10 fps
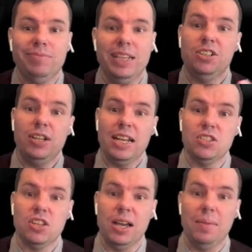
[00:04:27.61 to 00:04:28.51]
Catch you next
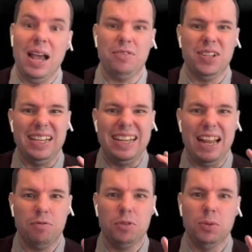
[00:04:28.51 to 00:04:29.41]
time after the
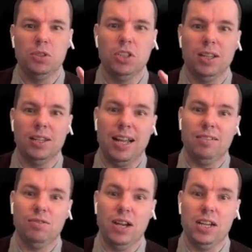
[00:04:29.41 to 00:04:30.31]
inevitable sugar
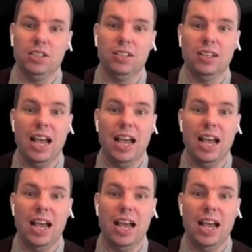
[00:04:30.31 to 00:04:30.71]
crash.